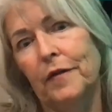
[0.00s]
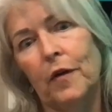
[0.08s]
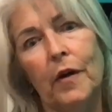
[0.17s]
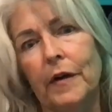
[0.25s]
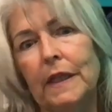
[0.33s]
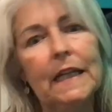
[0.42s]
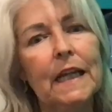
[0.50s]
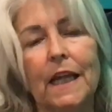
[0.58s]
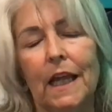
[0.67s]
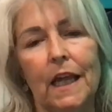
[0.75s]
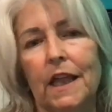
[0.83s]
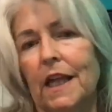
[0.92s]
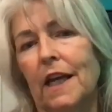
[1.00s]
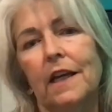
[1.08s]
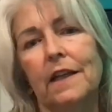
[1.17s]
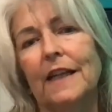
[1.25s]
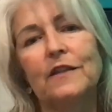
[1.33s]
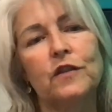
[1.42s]
are a leaking thing
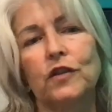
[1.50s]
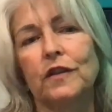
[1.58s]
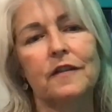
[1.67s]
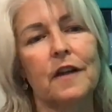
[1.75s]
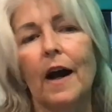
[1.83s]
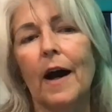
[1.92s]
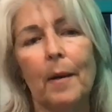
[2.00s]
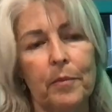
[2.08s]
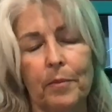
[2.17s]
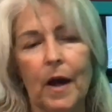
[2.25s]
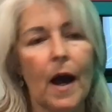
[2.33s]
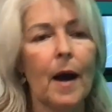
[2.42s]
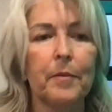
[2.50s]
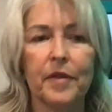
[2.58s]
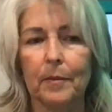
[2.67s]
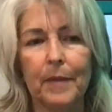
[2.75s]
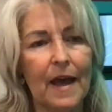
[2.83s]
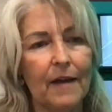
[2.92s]
unless you just gob
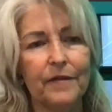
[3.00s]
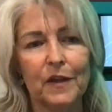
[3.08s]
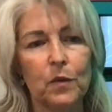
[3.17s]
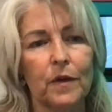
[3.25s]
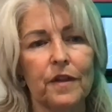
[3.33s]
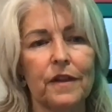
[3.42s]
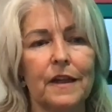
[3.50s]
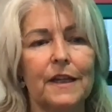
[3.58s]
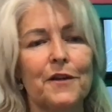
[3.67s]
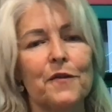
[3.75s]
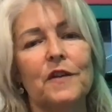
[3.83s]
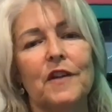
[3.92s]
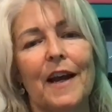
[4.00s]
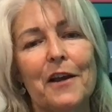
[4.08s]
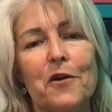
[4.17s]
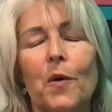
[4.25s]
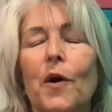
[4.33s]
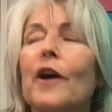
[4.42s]
them heavy with, the
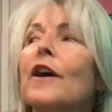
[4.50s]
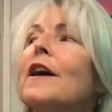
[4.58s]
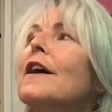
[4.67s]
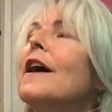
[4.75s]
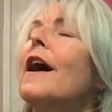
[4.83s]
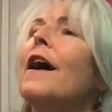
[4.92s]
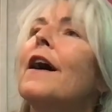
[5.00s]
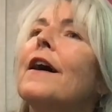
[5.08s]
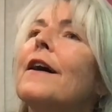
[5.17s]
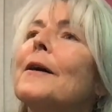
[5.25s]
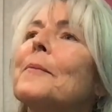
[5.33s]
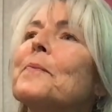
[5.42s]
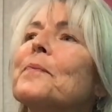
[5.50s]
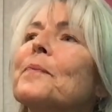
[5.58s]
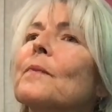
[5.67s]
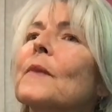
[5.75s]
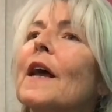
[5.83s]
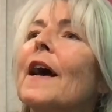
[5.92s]
Dicor.
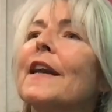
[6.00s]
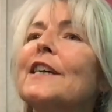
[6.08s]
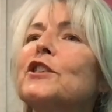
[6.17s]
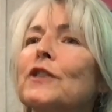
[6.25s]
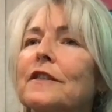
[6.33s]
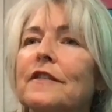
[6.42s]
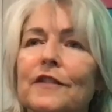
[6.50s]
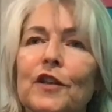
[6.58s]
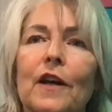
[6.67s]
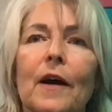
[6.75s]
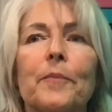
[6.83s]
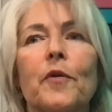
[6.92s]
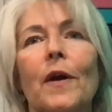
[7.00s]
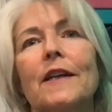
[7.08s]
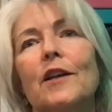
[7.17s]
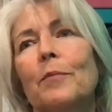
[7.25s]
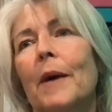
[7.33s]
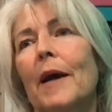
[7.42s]
And I just,
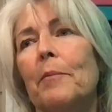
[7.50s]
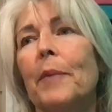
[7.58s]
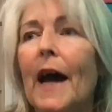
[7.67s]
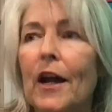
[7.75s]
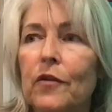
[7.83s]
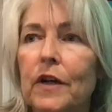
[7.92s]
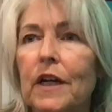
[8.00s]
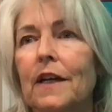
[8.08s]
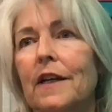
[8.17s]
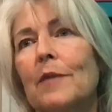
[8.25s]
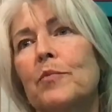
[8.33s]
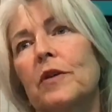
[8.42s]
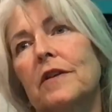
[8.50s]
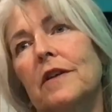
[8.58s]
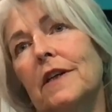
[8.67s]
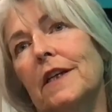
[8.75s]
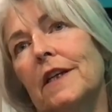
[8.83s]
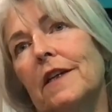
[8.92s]
upgraded my battery and I put
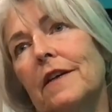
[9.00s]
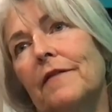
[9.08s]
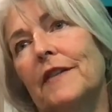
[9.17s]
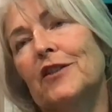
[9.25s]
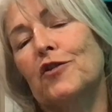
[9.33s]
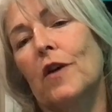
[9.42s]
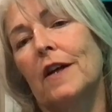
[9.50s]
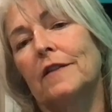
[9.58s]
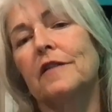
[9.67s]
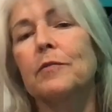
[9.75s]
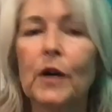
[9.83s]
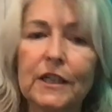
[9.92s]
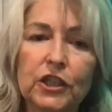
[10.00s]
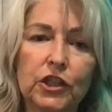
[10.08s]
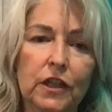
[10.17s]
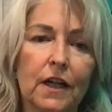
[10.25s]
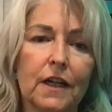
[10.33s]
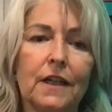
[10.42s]
in a Victron Smart
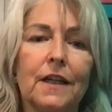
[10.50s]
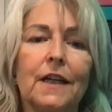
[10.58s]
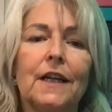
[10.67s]
Shunt